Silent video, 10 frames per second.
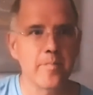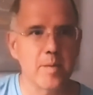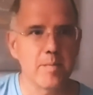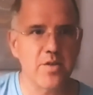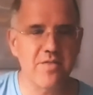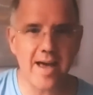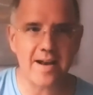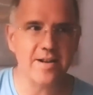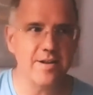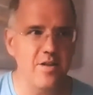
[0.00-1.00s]
but the
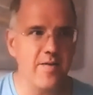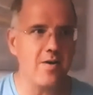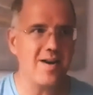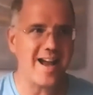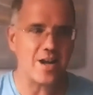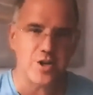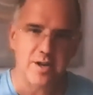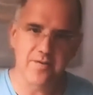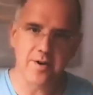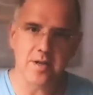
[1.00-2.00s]
reality is you've only actually
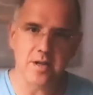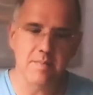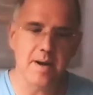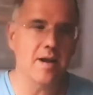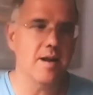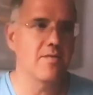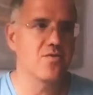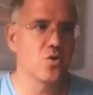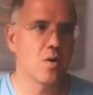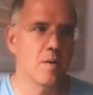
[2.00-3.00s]
converted 1 million
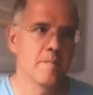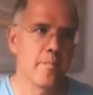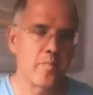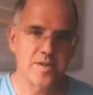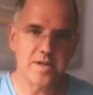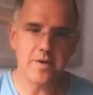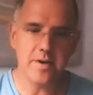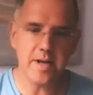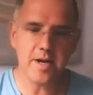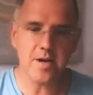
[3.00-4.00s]
overall. So you
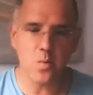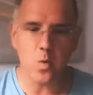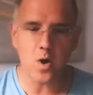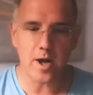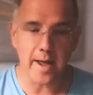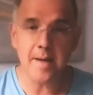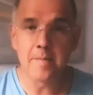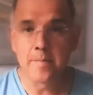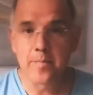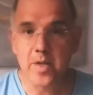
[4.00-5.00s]
need a
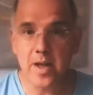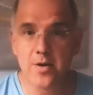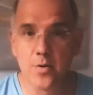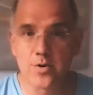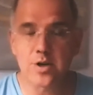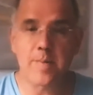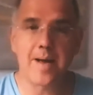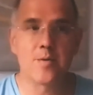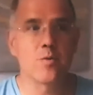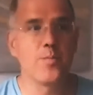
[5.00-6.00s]
way in order to be able
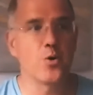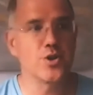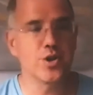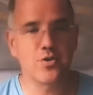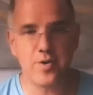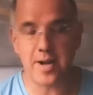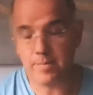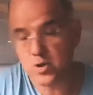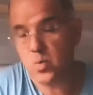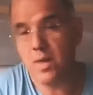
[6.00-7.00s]
to apportion the credit
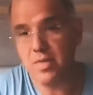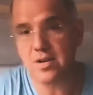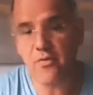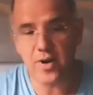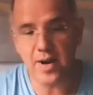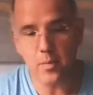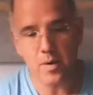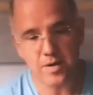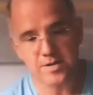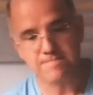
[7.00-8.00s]
between the different
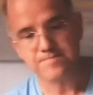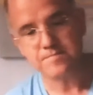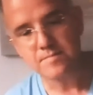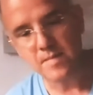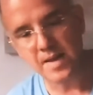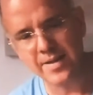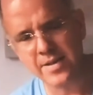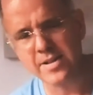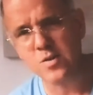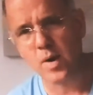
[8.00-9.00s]
networks. Now, this
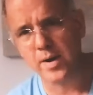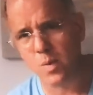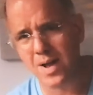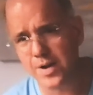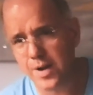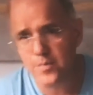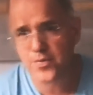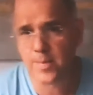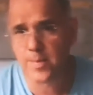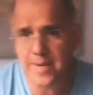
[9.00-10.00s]
is quite a well-known
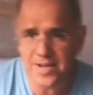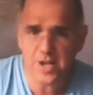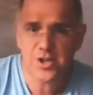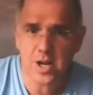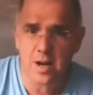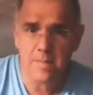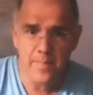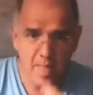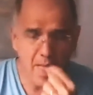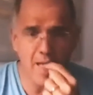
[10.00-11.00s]
problem in digital.
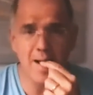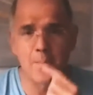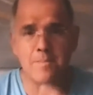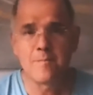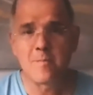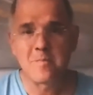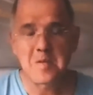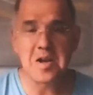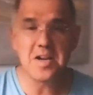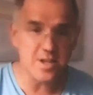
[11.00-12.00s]
And
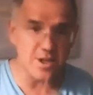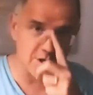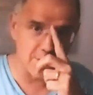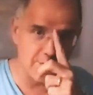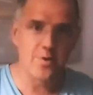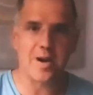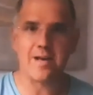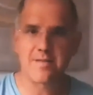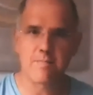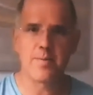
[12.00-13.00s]
in digital, Google
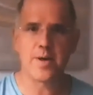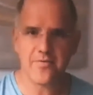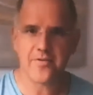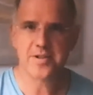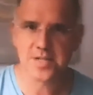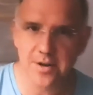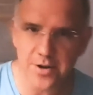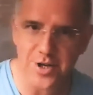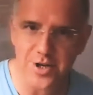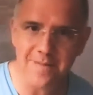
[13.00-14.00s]
has the perfect
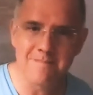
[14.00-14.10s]
solution,